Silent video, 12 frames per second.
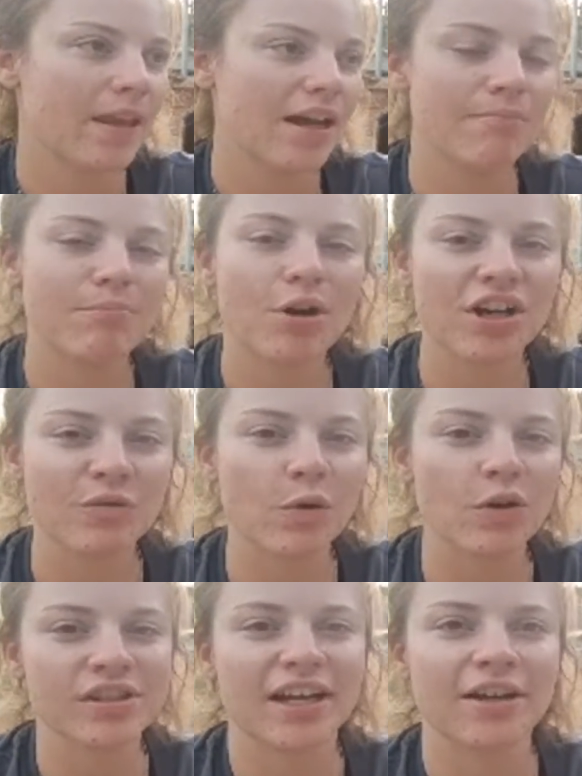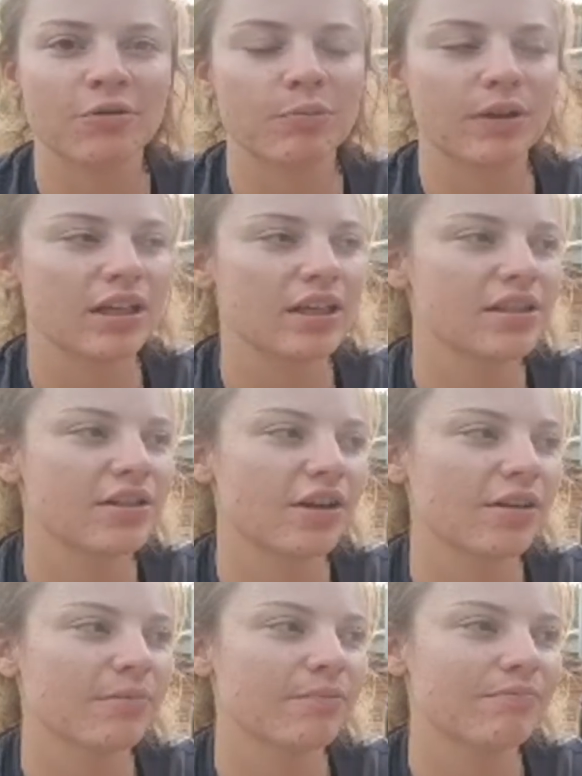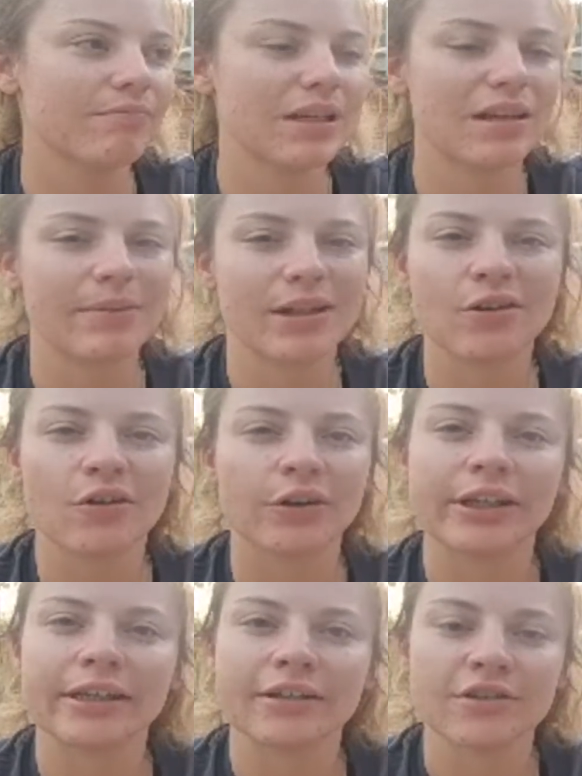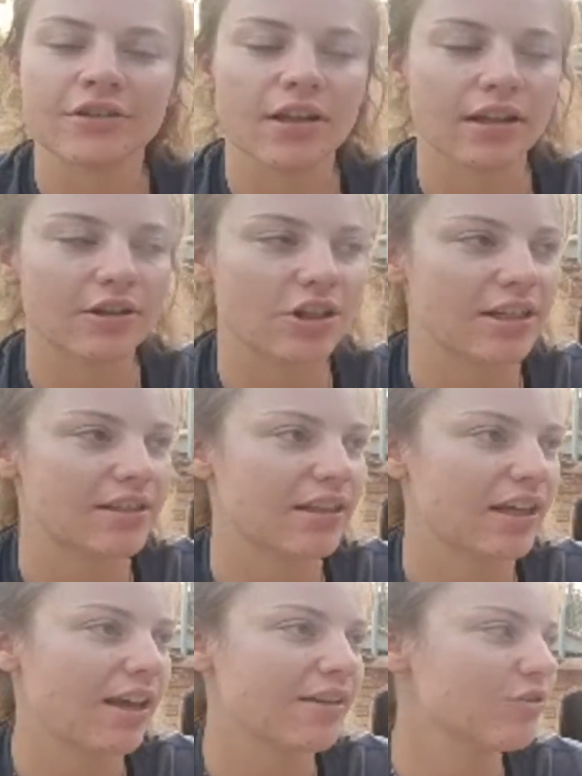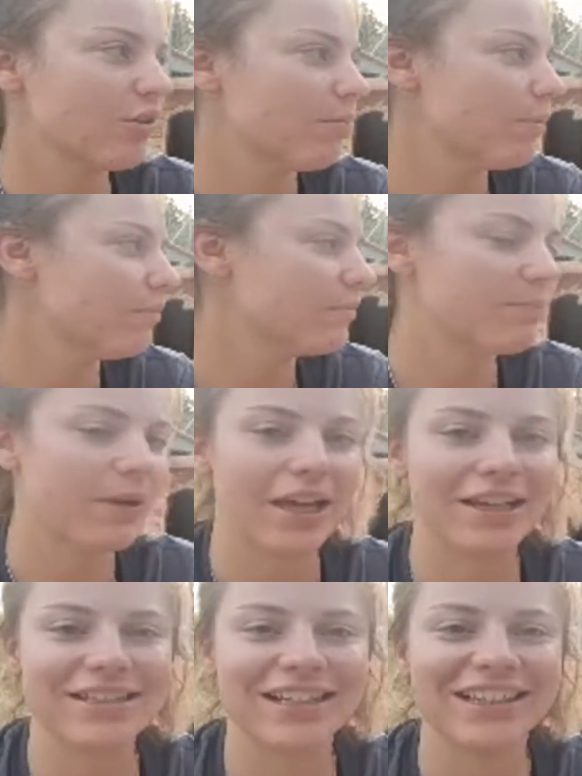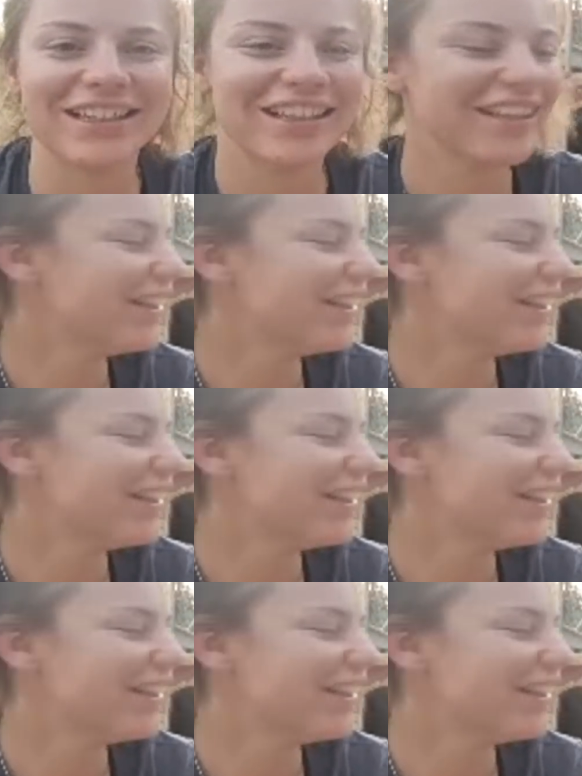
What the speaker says: And Barney was out, but he started being a bit naughty and like chasing the cat, so I put him to bed.